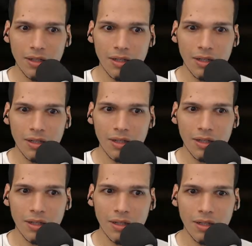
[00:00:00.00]

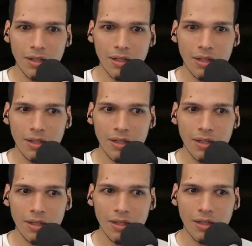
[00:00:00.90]

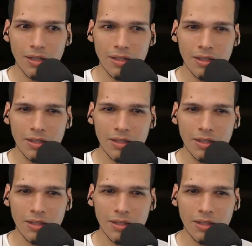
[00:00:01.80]
No one is speaking in this clip.